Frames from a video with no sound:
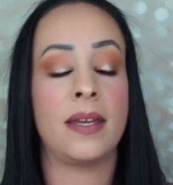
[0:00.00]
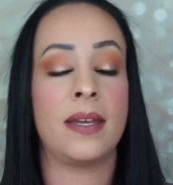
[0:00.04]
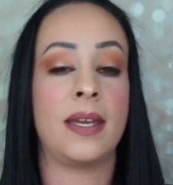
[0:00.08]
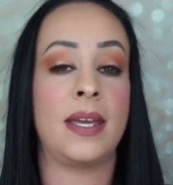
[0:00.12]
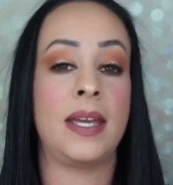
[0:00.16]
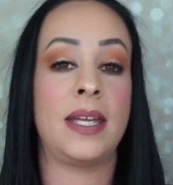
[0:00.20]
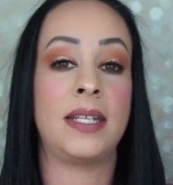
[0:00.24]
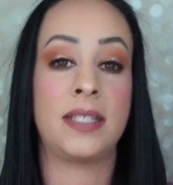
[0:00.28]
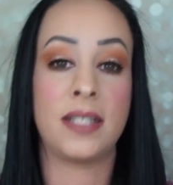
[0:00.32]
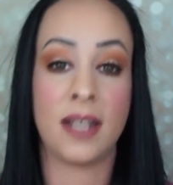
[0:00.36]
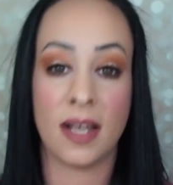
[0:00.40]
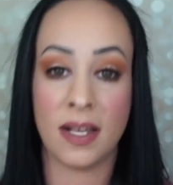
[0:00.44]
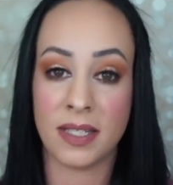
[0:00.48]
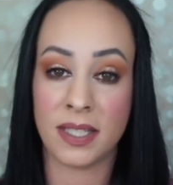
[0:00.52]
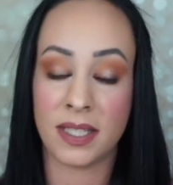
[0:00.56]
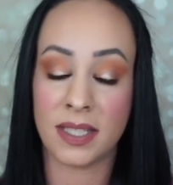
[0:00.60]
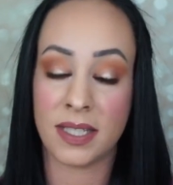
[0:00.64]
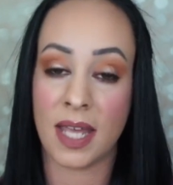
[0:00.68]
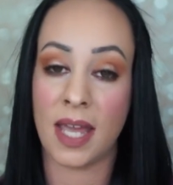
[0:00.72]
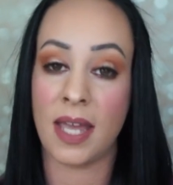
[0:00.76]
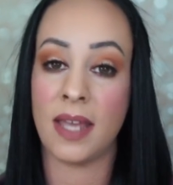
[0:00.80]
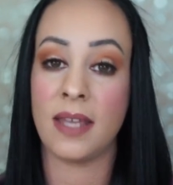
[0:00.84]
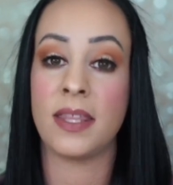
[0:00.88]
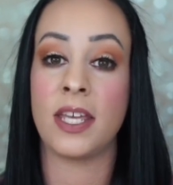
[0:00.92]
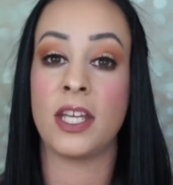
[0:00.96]
It does
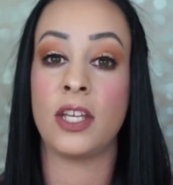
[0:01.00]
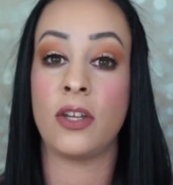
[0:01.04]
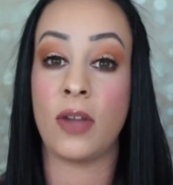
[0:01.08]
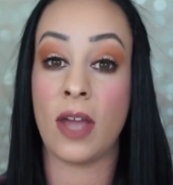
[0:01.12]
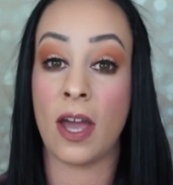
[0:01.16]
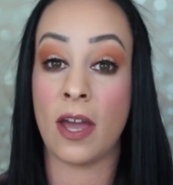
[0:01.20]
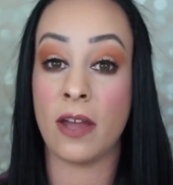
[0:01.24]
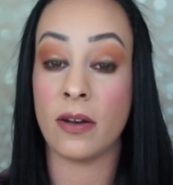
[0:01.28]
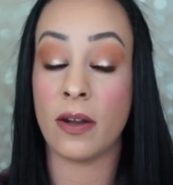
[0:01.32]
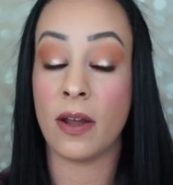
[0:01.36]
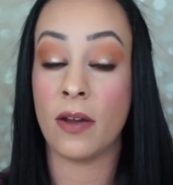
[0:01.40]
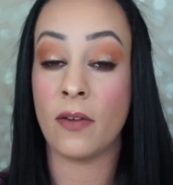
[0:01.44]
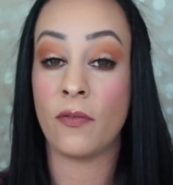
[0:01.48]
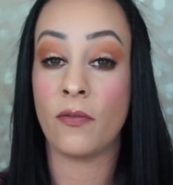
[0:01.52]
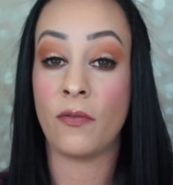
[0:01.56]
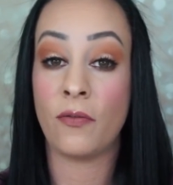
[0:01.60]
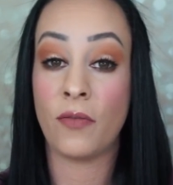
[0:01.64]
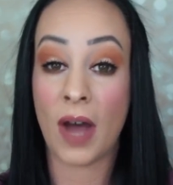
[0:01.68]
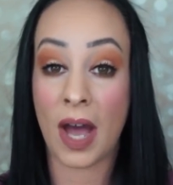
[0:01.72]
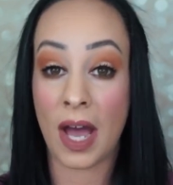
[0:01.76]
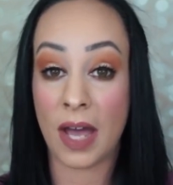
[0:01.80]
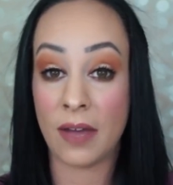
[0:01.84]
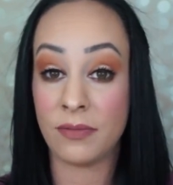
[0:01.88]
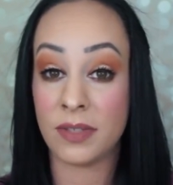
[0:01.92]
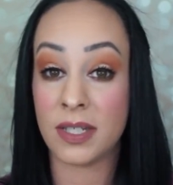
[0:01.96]
say that you get
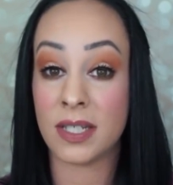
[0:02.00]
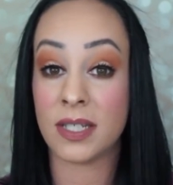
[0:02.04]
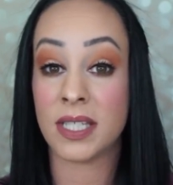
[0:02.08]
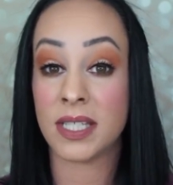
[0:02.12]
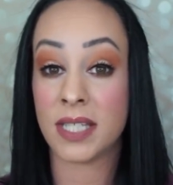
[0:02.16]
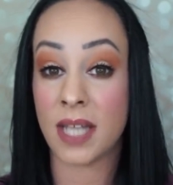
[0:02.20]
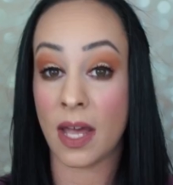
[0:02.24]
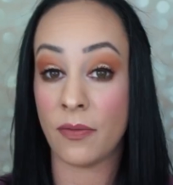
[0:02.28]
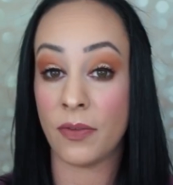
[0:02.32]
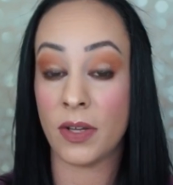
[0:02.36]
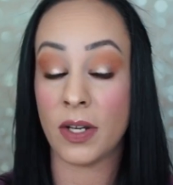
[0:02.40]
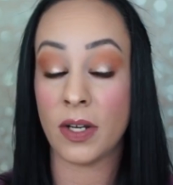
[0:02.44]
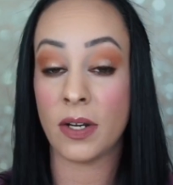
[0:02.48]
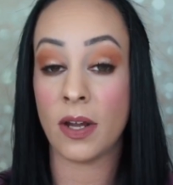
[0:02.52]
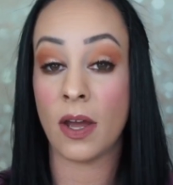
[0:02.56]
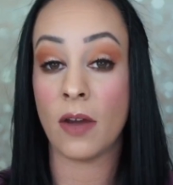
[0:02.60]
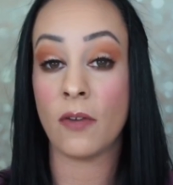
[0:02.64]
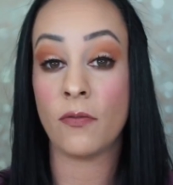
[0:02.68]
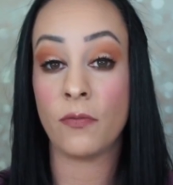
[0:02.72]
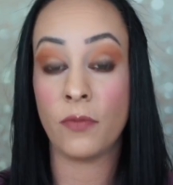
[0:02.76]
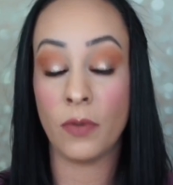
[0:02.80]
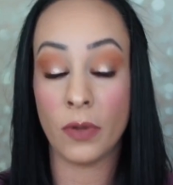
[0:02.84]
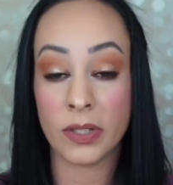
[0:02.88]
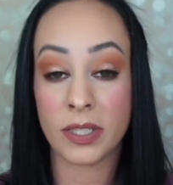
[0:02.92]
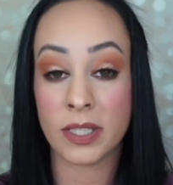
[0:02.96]
5 to 7
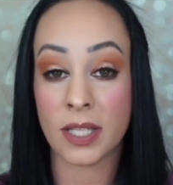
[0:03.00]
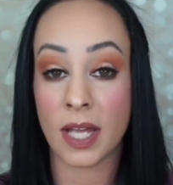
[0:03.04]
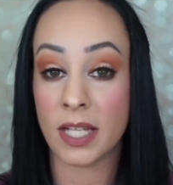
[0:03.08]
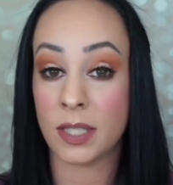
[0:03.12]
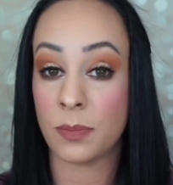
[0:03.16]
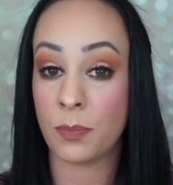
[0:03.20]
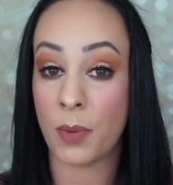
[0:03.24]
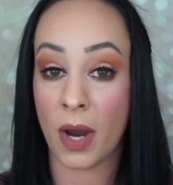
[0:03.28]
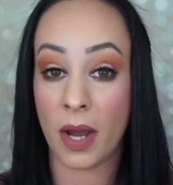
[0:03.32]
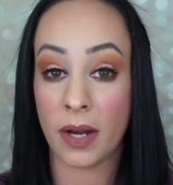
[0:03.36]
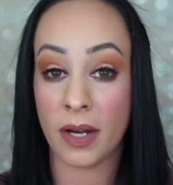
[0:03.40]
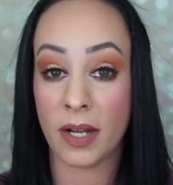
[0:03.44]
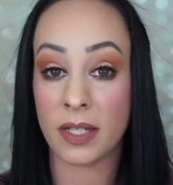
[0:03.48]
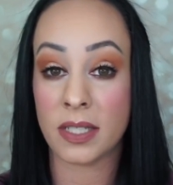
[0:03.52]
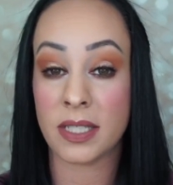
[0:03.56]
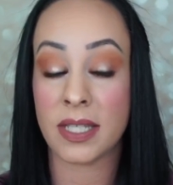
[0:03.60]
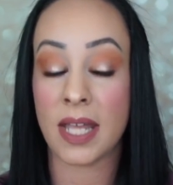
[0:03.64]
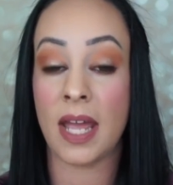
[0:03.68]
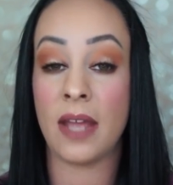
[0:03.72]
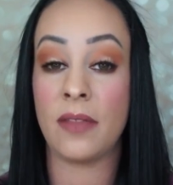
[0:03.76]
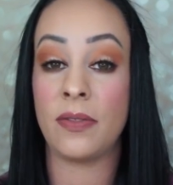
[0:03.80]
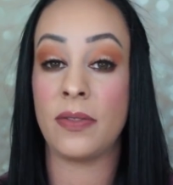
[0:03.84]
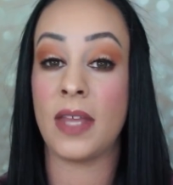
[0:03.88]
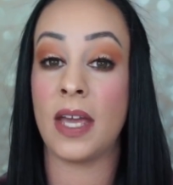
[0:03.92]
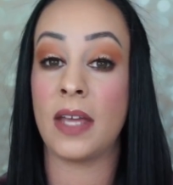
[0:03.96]
full-size products
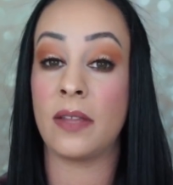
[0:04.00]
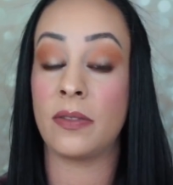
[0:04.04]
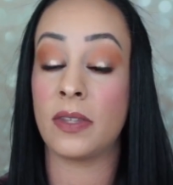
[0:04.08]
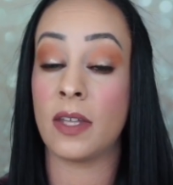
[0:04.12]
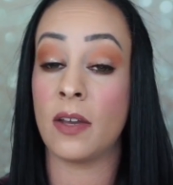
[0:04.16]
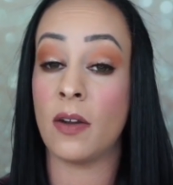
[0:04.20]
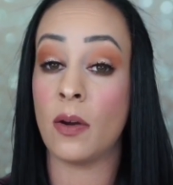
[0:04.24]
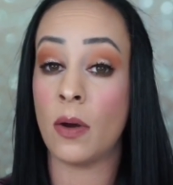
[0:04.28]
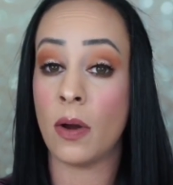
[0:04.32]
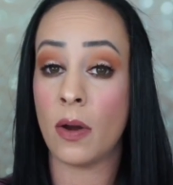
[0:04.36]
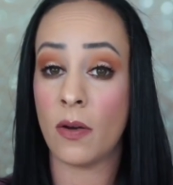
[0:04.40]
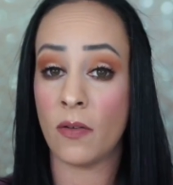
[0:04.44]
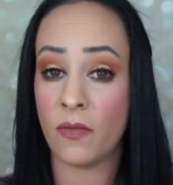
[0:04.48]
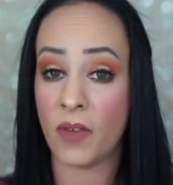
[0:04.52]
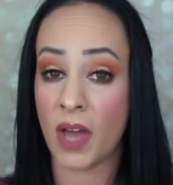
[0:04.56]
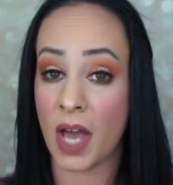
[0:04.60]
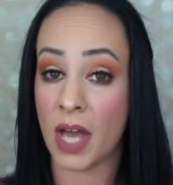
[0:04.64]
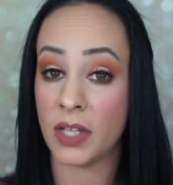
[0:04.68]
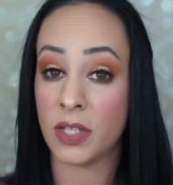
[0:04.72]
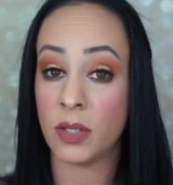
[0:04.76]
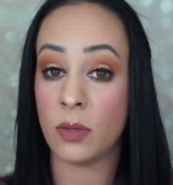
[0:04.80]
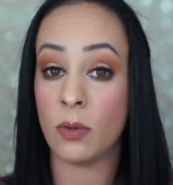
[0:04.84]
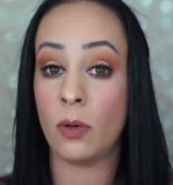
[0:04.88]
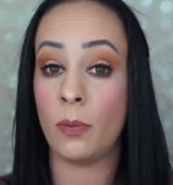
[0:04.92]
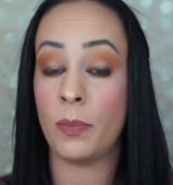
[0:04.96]
and that the
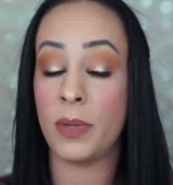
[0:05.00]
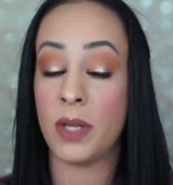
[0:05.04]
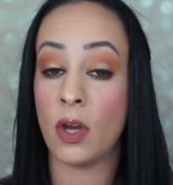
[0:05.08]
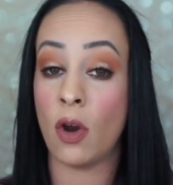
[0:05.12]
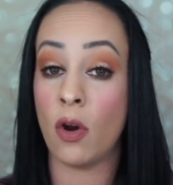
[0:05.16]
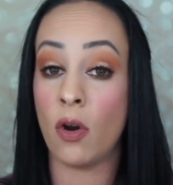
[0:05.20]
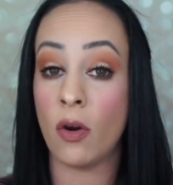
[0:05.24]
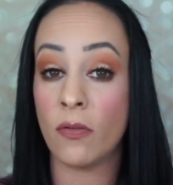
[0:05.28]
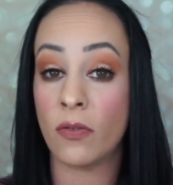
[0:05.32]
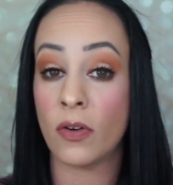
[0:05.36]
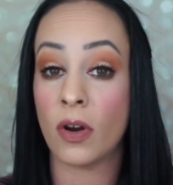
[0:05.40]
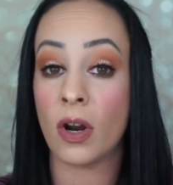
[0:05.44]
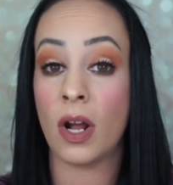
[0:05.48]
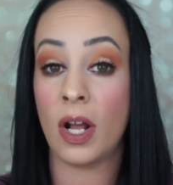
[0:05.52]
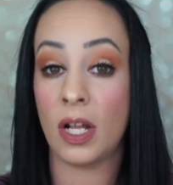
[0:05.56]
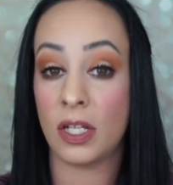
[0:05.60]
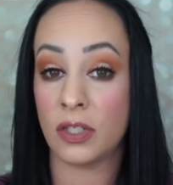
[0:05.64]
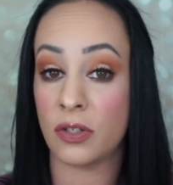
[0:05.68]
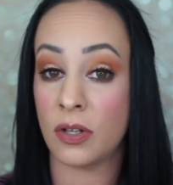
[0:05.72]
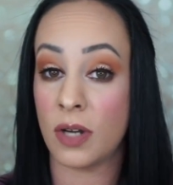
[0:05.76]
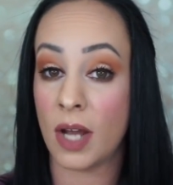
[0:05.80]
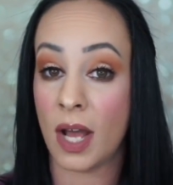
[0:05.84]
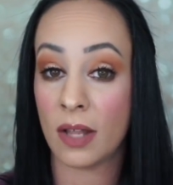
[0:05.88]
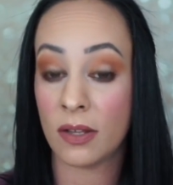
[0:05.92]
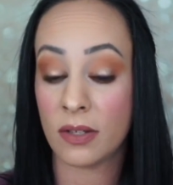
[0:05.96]
value will be over
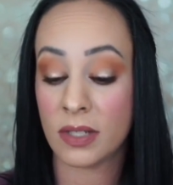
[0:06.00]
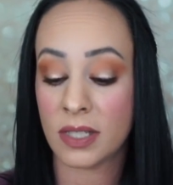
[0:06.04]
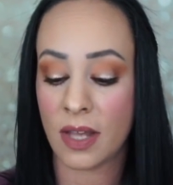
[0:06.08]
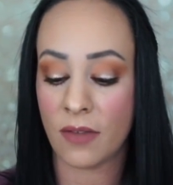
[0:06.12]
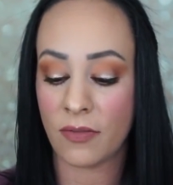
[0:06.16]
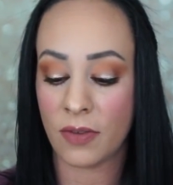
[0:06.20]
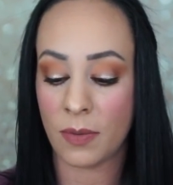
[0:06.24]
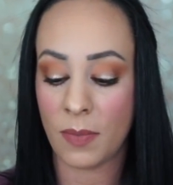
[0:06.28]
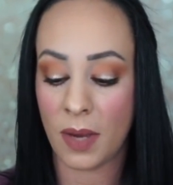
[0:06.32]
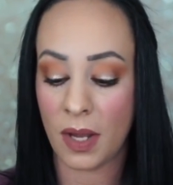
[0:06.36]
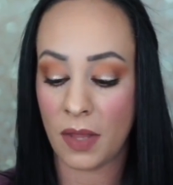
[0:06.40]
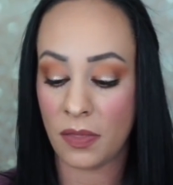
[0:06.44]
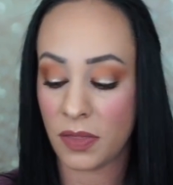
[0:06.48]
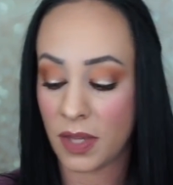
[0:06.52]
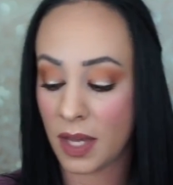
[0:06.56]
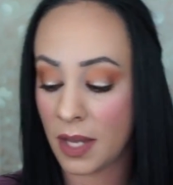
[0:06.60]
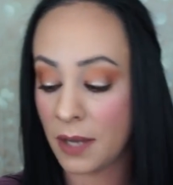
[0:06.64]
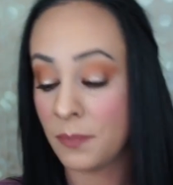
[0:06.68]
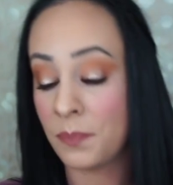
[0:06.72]
$100 every month.